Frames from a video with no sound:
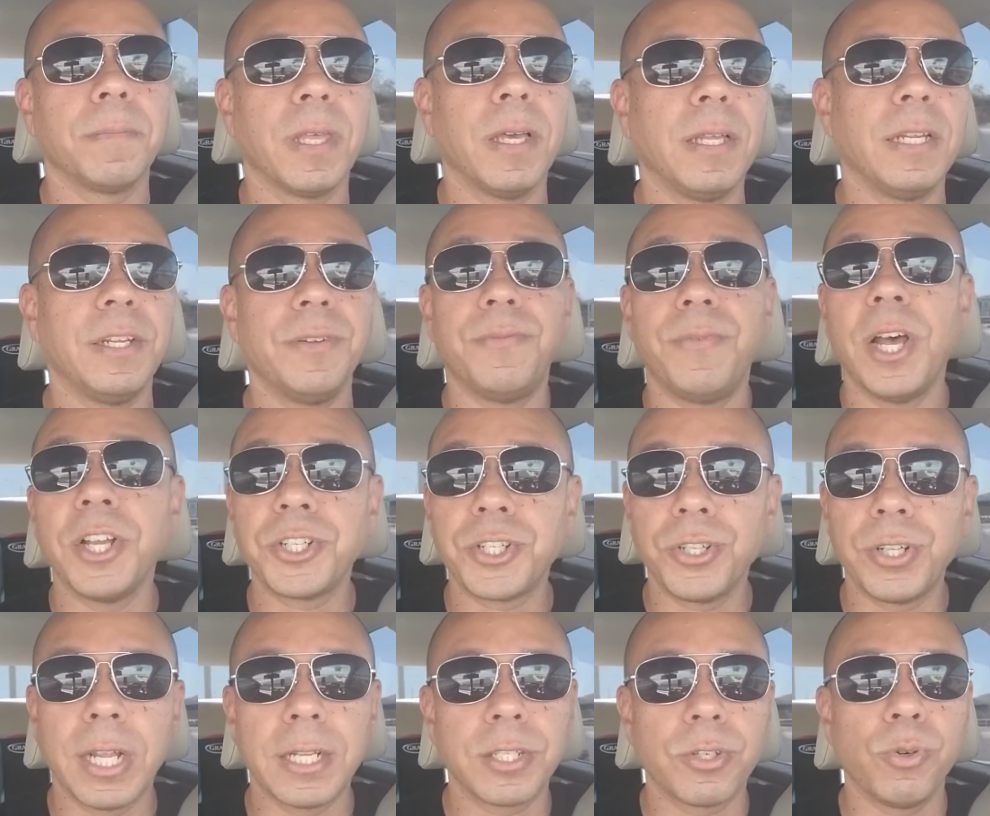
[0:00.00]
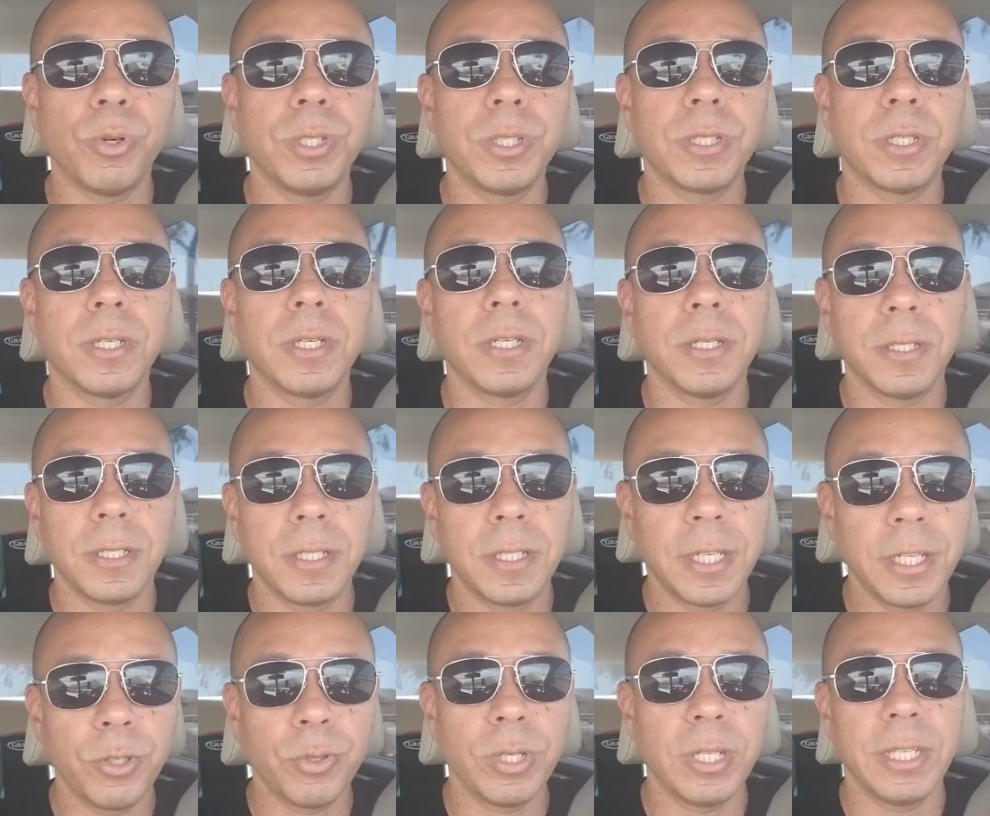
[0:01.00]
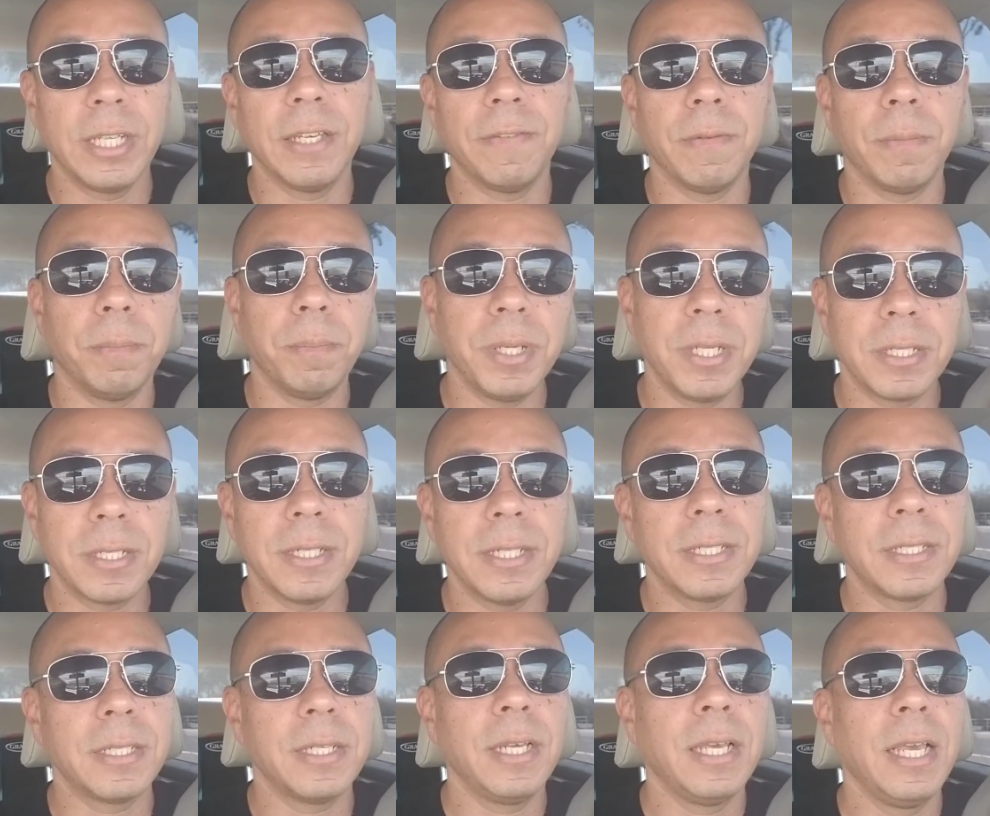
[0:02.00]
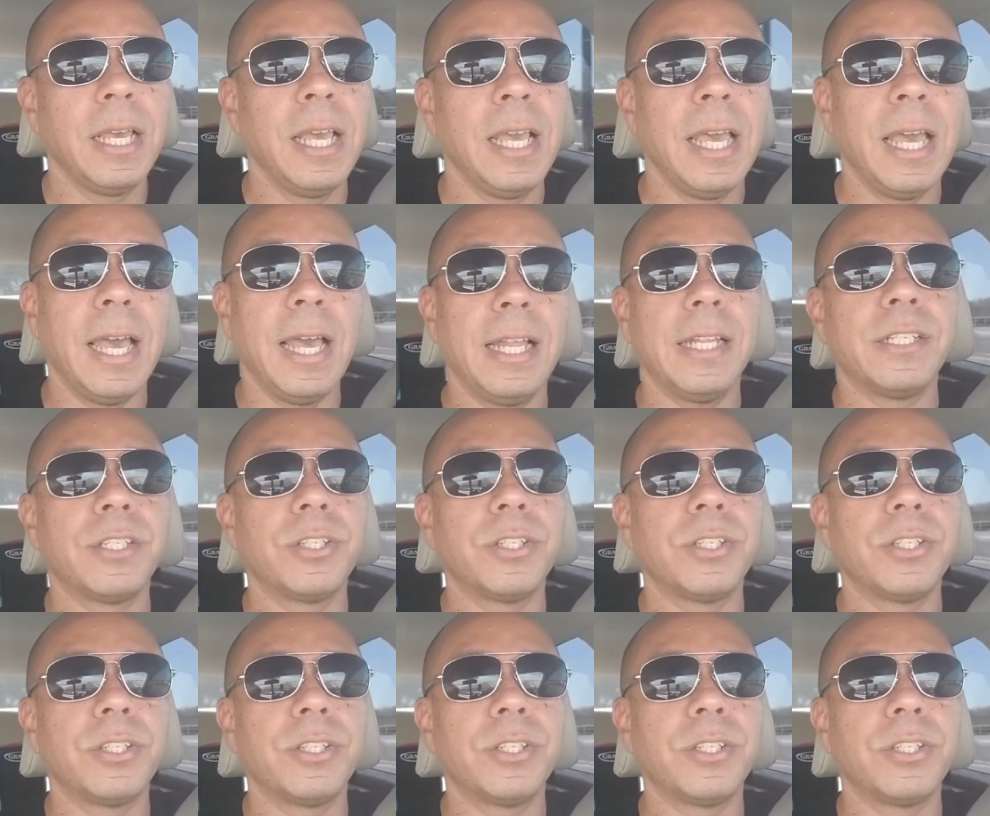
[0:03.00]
an investor that's going to continually give a business, and